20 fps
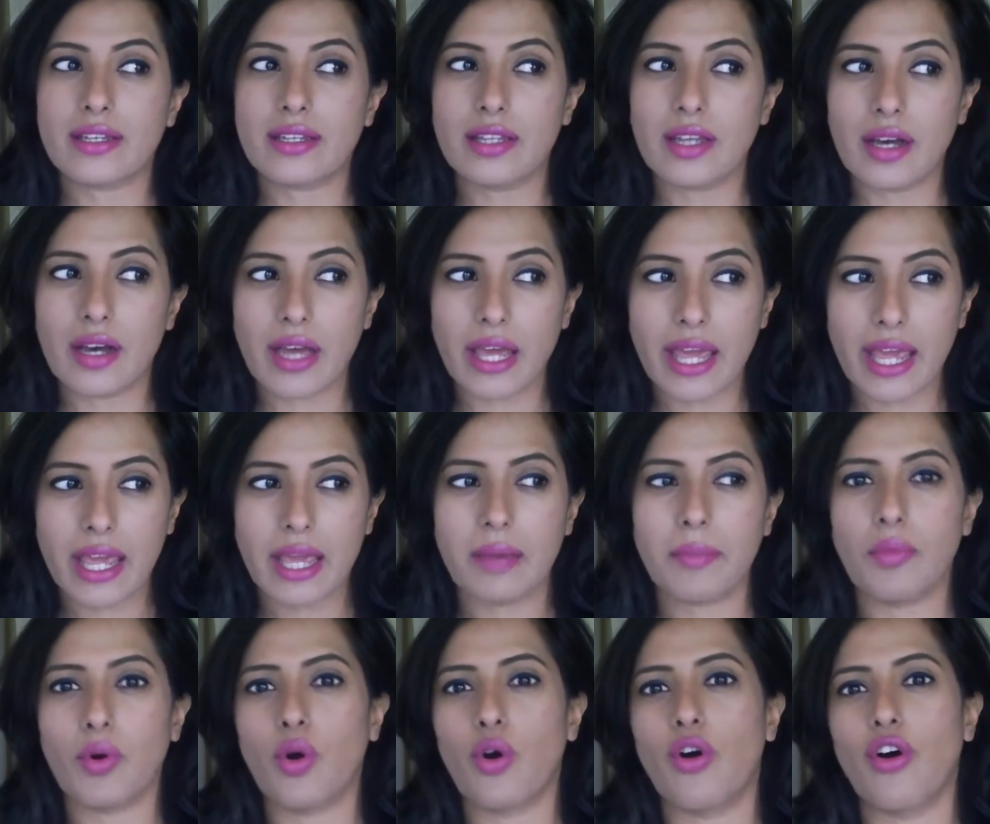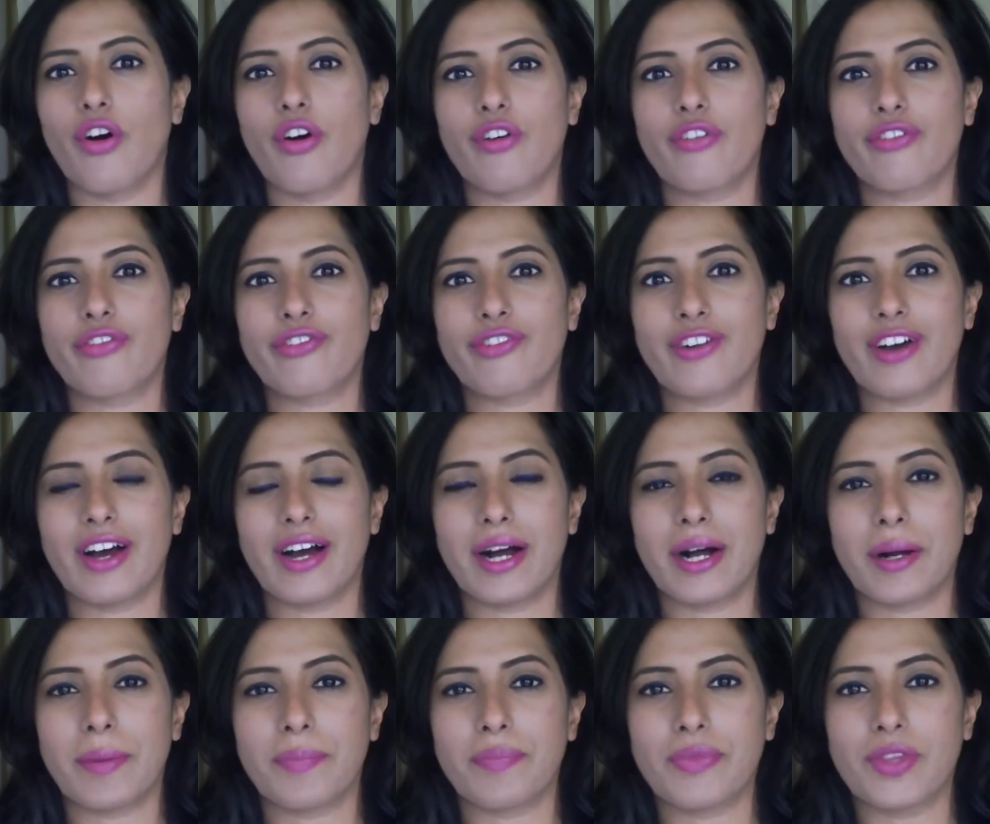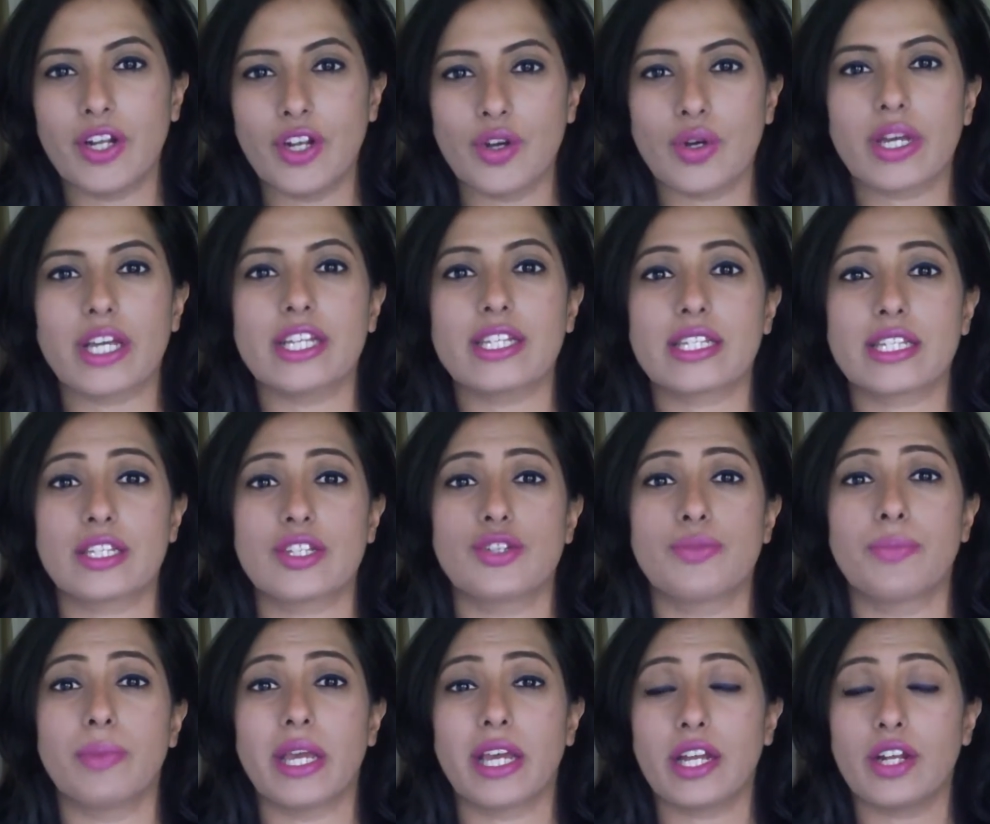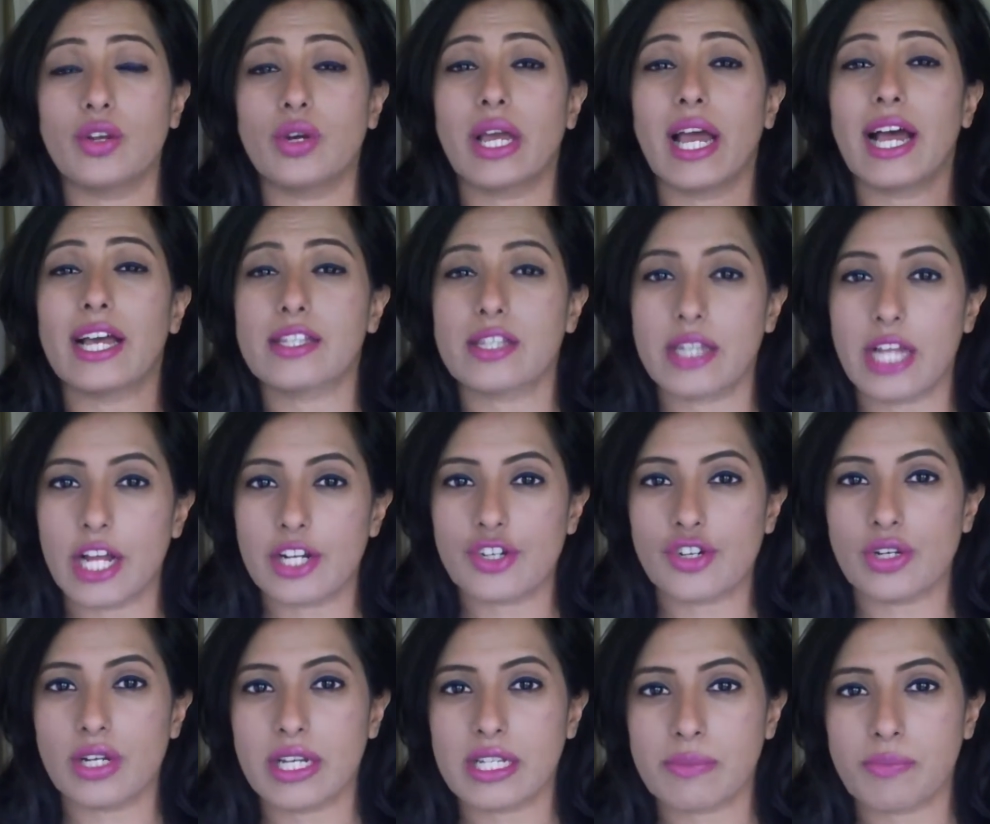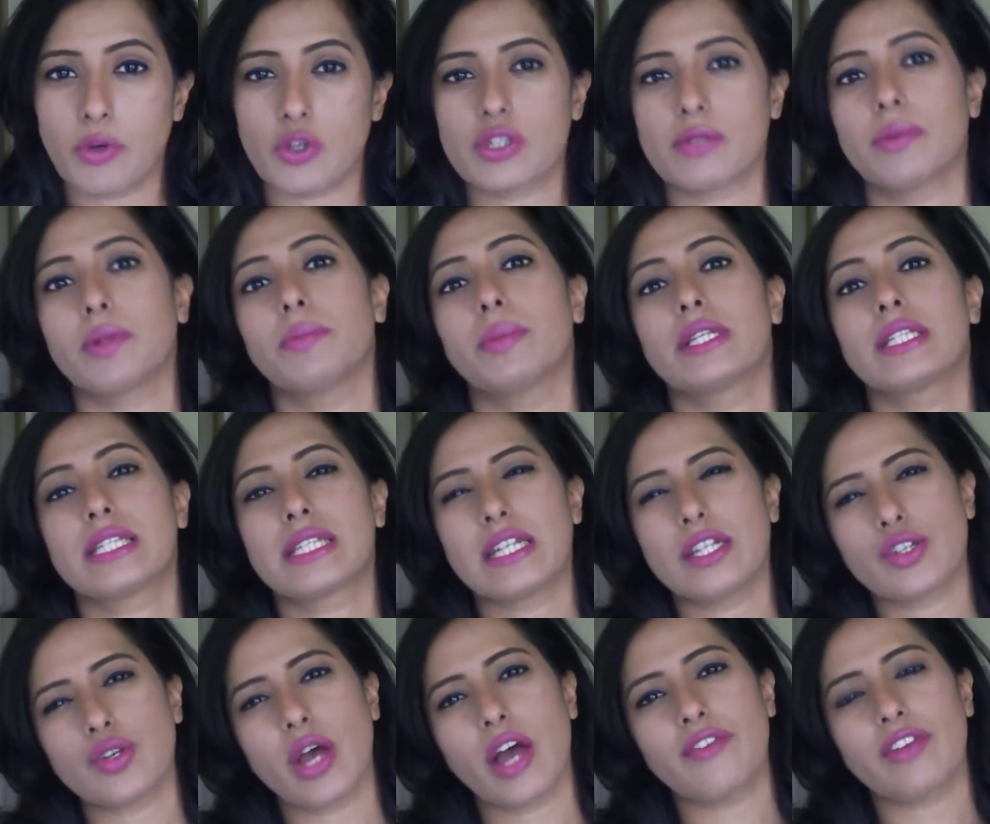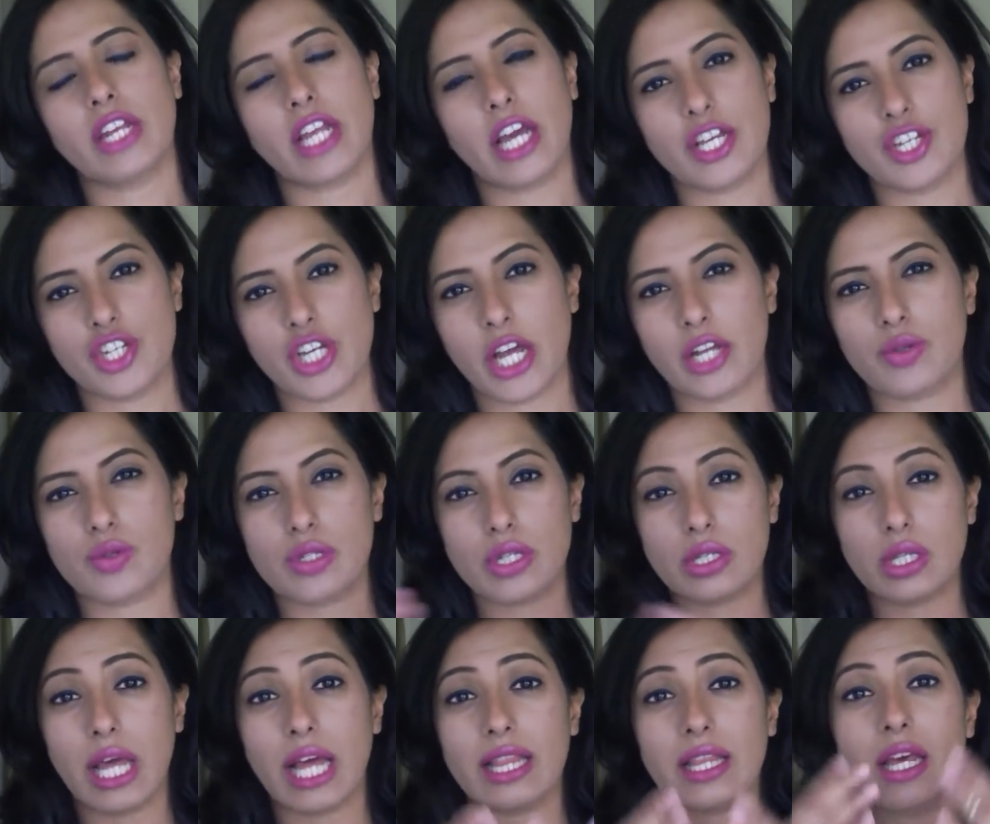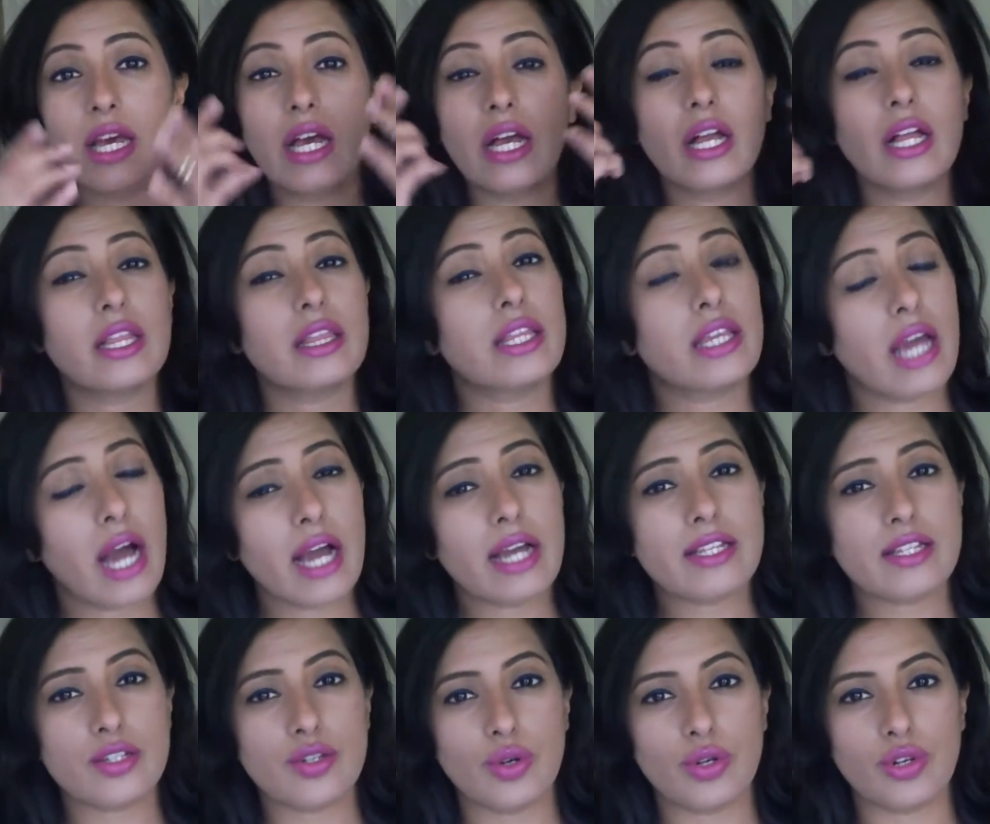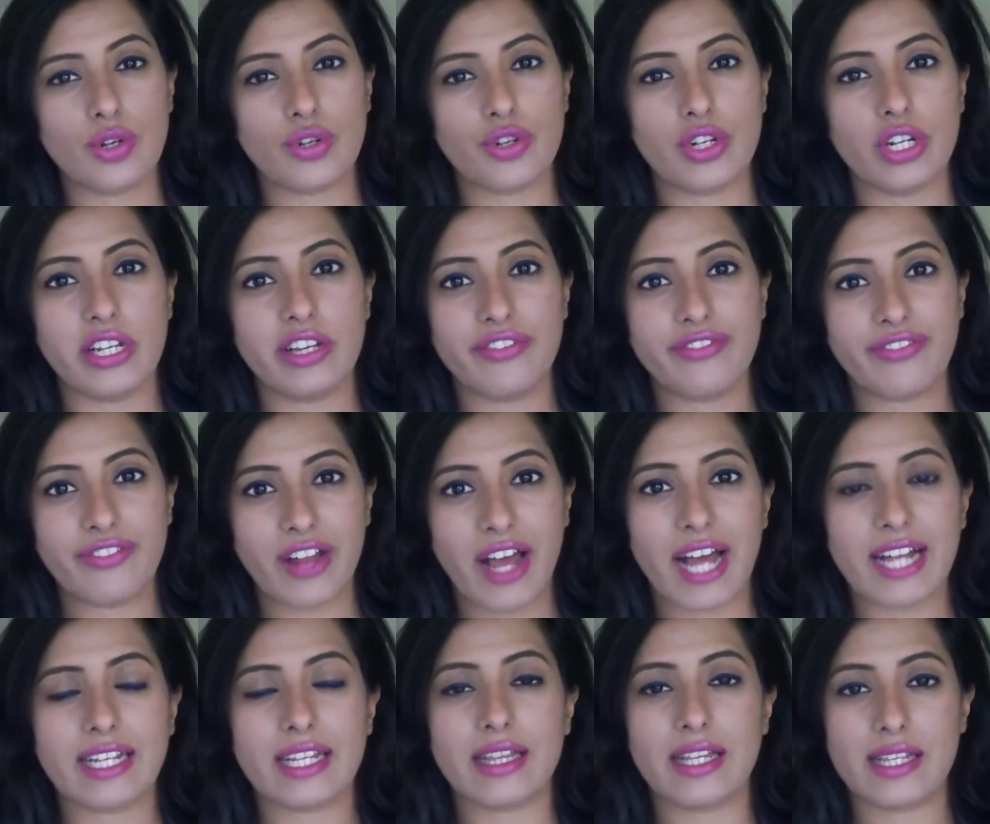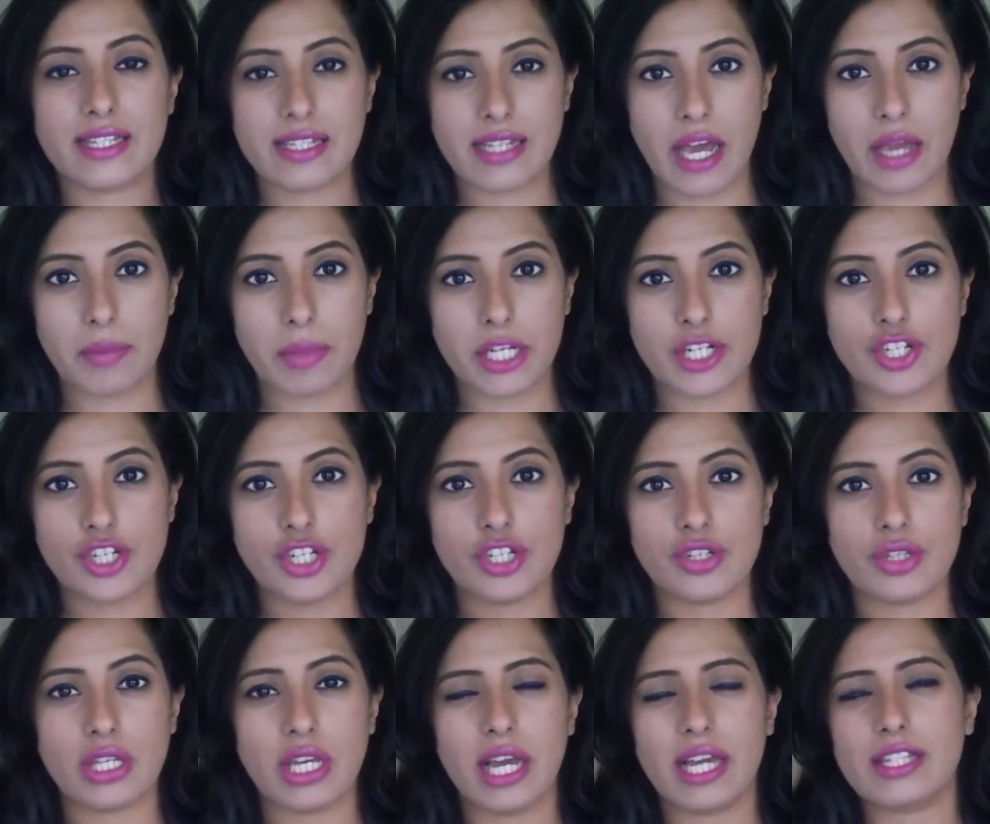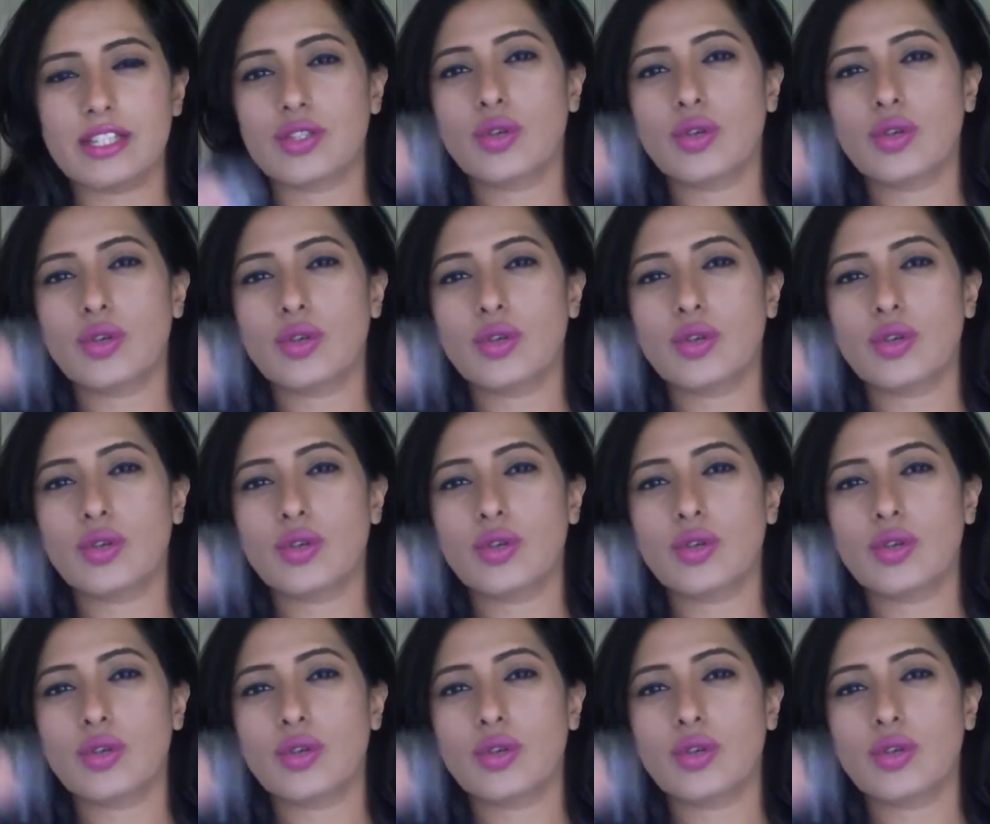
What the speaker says: the aim of the look is to make it look as natural as possible, but still to have an eyeshadow so that the eyes don't look really flat and there's dimension to the eyes.